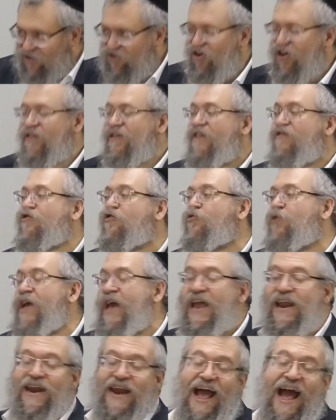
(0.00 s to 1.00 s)
The child will
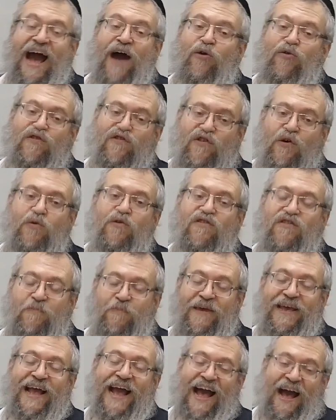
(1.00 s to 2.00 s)
have a child, and the child will
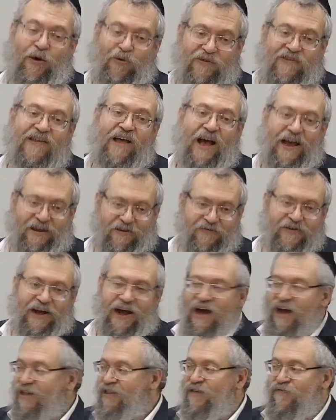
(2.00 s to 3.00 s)
have a child. It's a
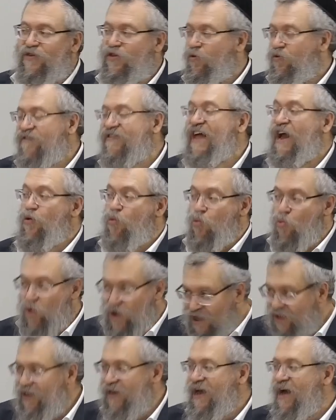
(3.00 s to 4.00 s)
reproduction of yourself
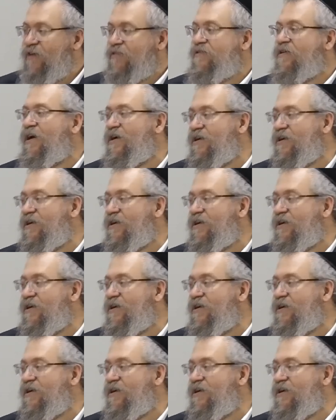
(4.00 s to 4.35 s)
infinite.